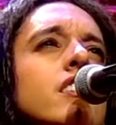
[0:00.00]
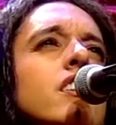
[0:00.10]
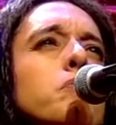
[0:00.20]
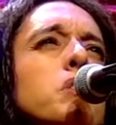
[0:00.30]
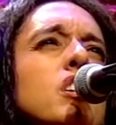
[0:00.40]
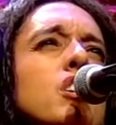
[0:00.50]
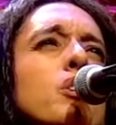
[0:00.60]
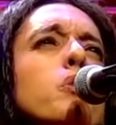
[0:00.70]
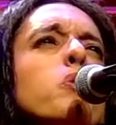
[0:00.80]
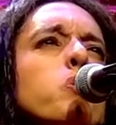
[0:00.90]
be
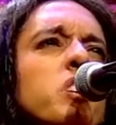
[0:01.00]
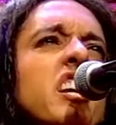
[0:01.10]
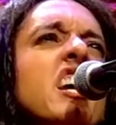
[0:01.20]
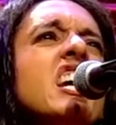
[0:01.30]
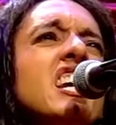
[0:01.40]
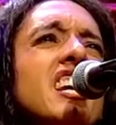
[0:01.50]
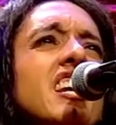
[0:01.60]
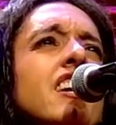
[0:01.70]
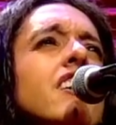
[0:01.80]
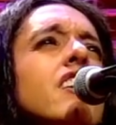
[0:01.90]
okay
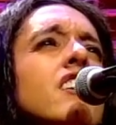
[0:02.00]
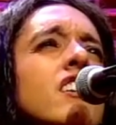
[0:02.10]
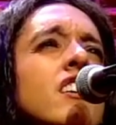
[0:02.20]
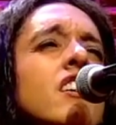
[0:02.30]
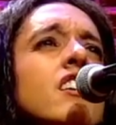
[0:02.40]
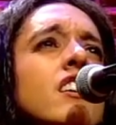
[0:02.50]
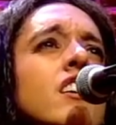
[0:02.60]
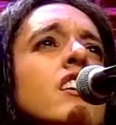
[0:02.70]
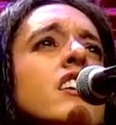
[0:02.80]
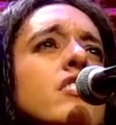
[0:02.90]

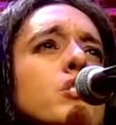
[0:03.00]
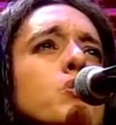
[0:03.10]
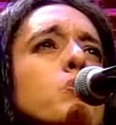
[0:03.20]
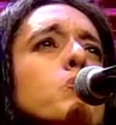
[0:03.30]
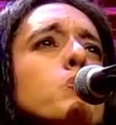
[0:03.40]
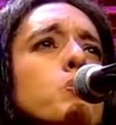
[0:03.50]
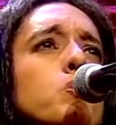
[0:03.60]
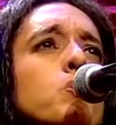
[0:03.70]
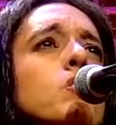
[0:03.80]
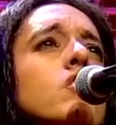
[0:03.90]
in the
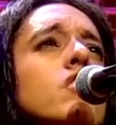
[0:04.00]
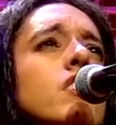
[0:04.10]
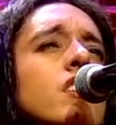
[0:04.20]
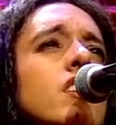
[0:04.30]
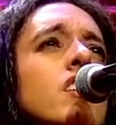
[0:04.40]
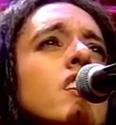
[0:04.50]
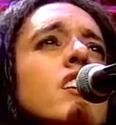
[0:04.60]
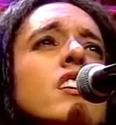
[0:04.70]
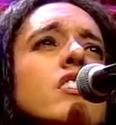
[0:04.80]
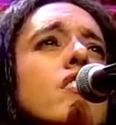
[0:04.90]
schools?
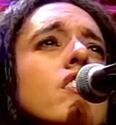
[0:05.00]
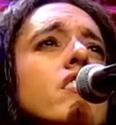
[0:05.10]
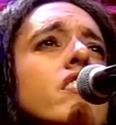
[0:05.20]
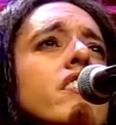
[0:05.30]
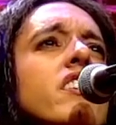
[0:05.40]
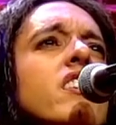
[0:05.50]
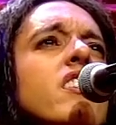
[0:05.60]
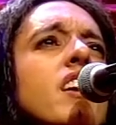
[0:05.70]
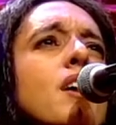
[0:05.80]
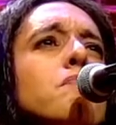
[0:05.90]
Nor are there
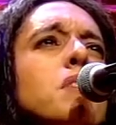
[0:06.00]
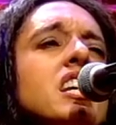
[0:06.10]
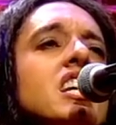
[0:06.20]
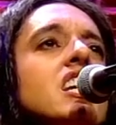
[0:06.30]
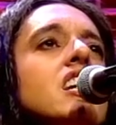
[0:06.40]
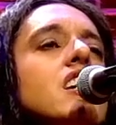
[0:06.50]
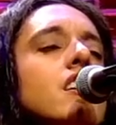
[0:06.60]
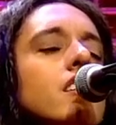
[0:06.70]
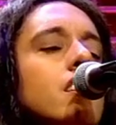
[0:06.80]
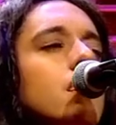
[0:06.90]
that many
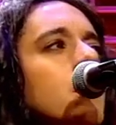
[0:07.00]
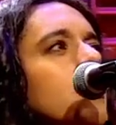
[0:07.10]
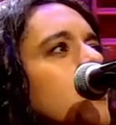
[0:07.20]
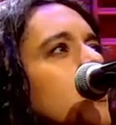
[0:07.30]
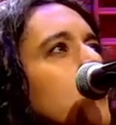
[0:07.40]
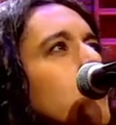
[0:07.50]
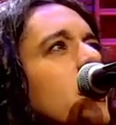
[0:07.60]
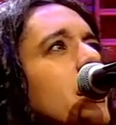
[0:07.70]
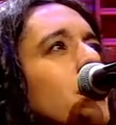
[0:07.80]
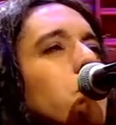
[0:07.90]

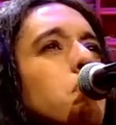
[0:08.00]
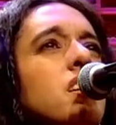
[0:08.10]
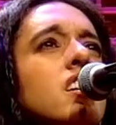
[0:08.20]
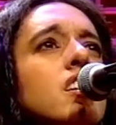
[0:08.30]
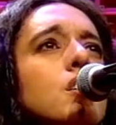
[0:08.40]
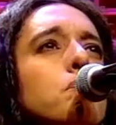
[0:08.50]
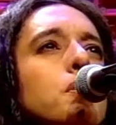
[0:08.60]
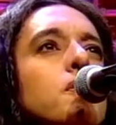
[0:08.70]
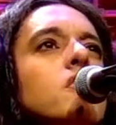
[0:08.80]
black people